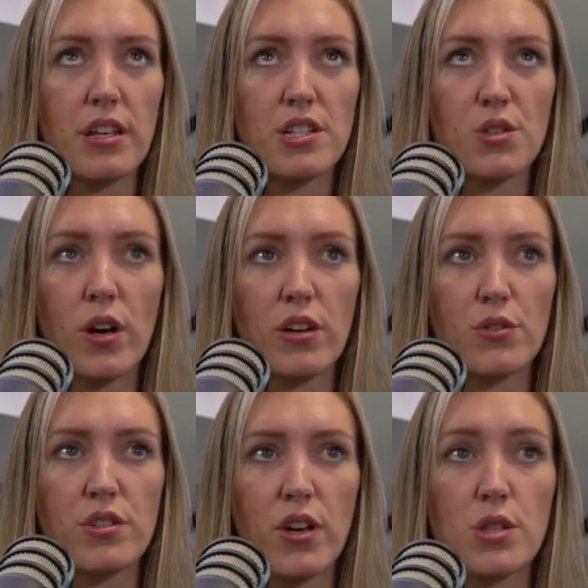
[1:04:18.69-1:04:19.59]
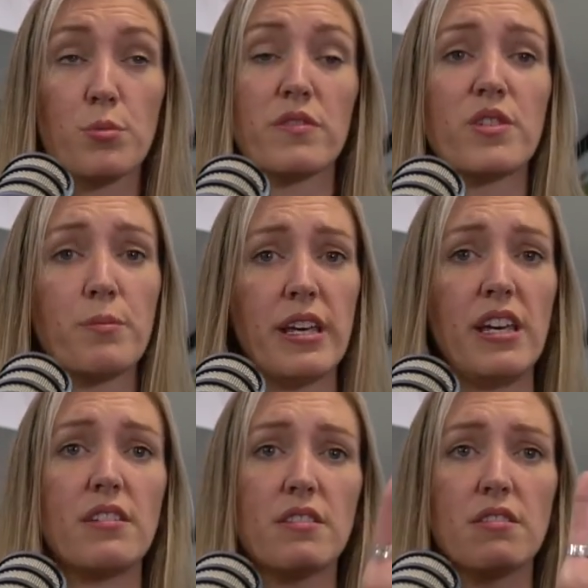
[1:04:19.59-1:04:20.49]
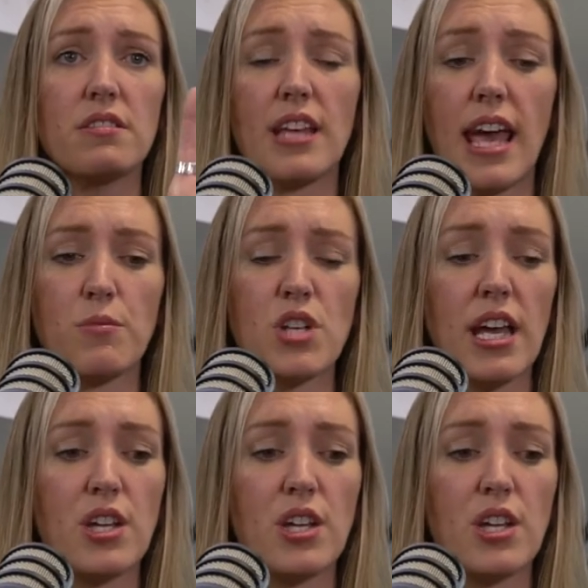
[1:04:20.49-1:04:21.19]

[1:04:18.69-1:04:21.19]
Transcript: she's quite controversial, but for me, game change.